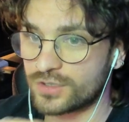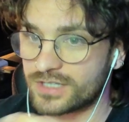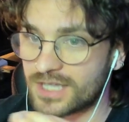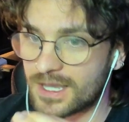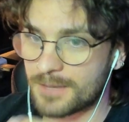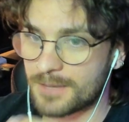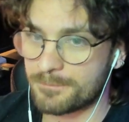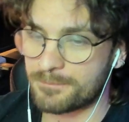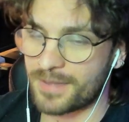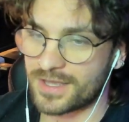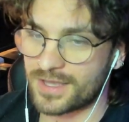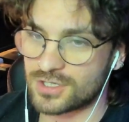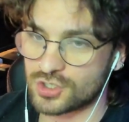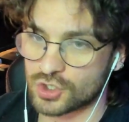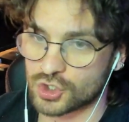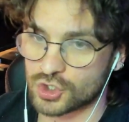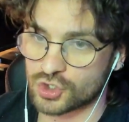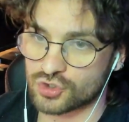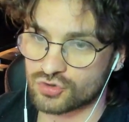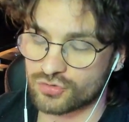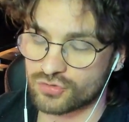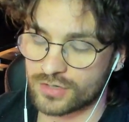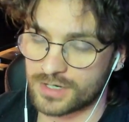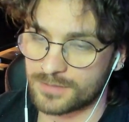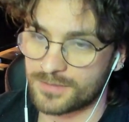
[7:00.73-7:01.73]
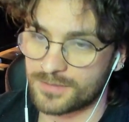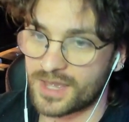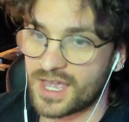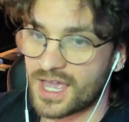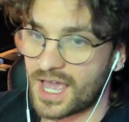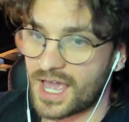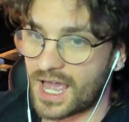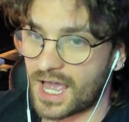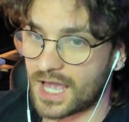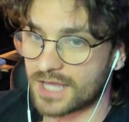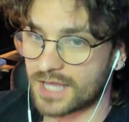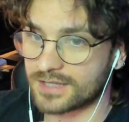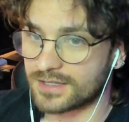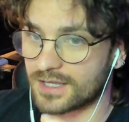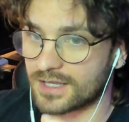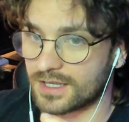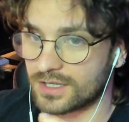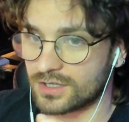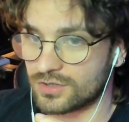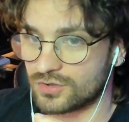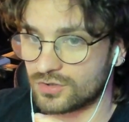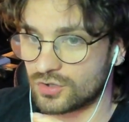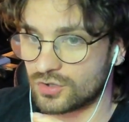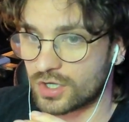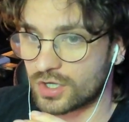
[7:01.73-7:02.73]
embed your stream and
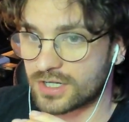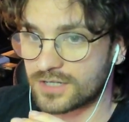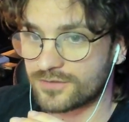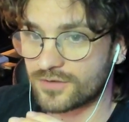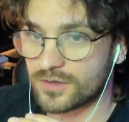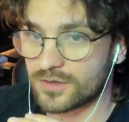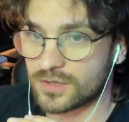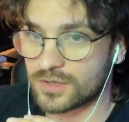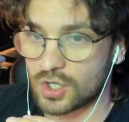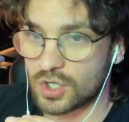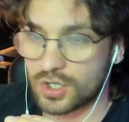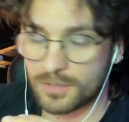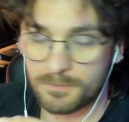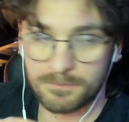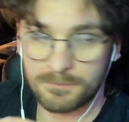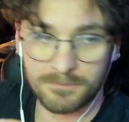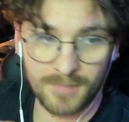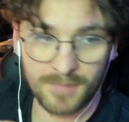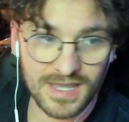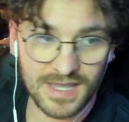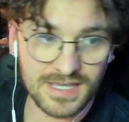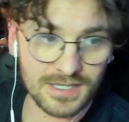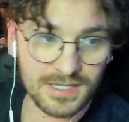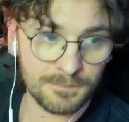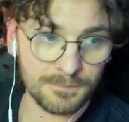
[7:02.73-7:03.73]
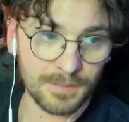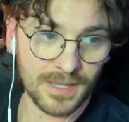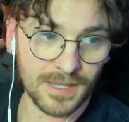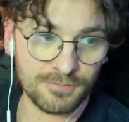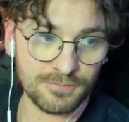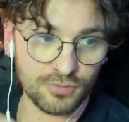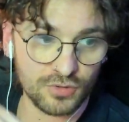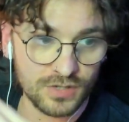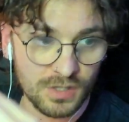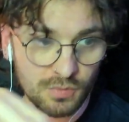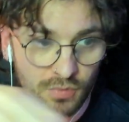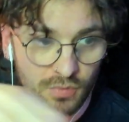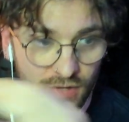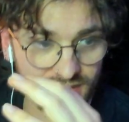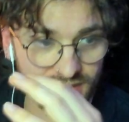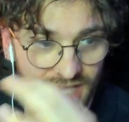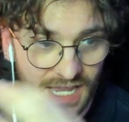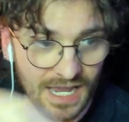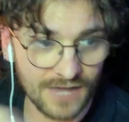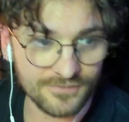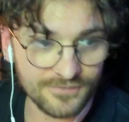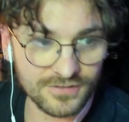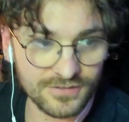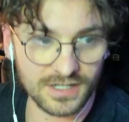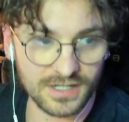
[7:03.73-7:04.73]
not even you know make it people that where they
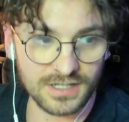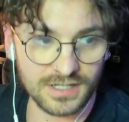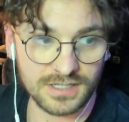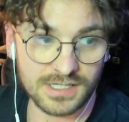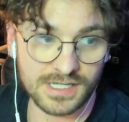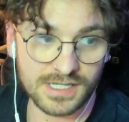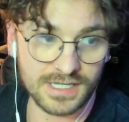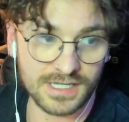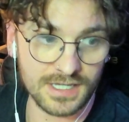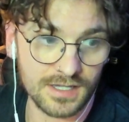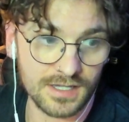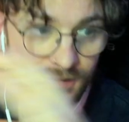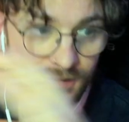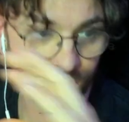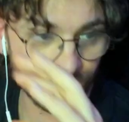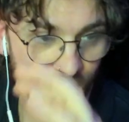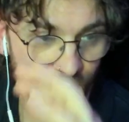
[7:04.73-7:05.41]
have to click it